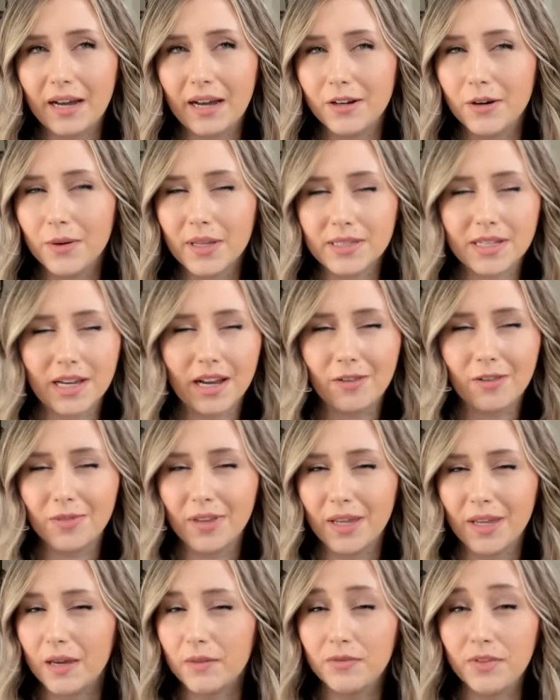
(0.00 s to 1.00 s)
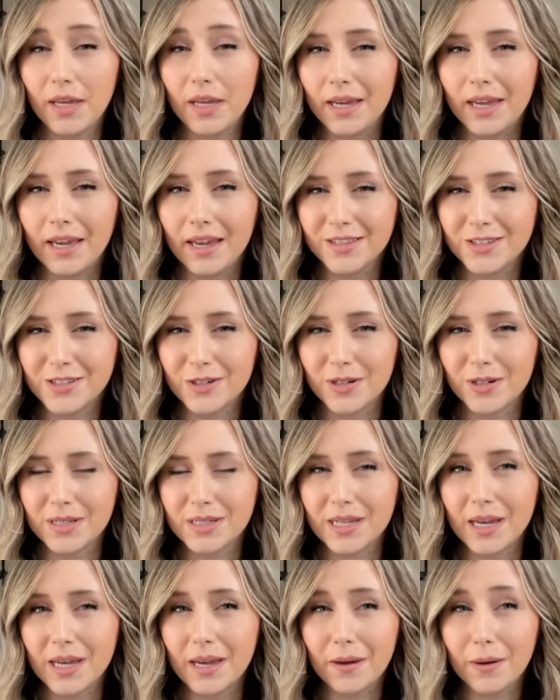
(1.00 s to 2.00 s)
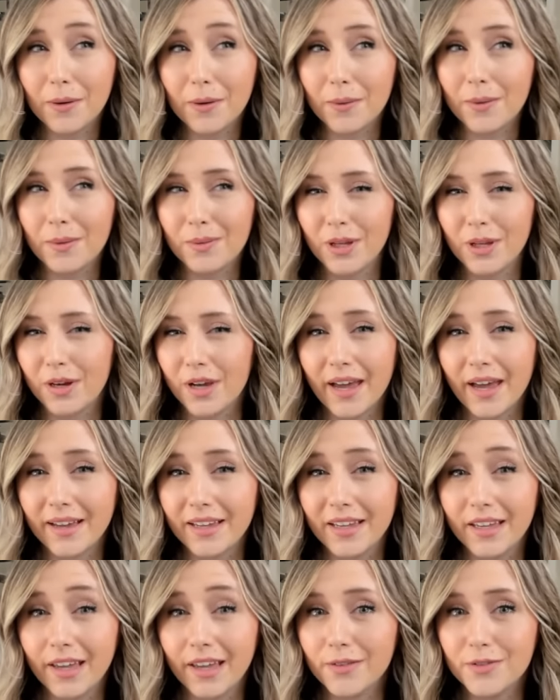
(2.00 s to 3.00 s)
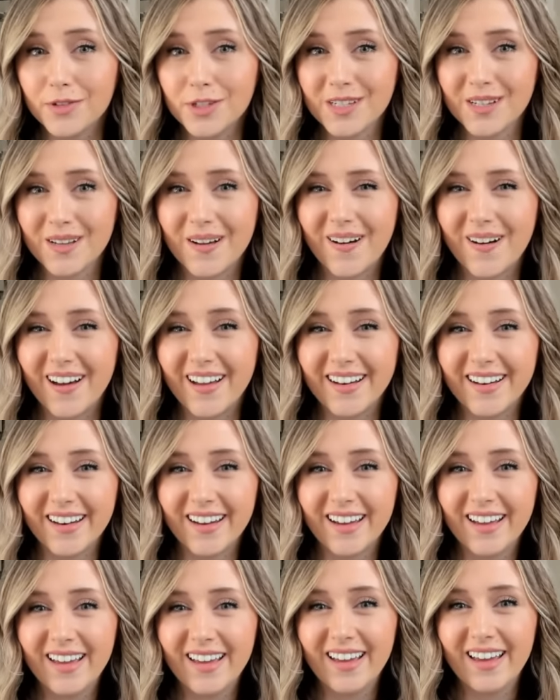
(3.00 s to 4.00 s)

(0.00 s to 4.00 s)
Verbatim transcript: I know that's kind of like a vague answer to say, oh, look at gifts on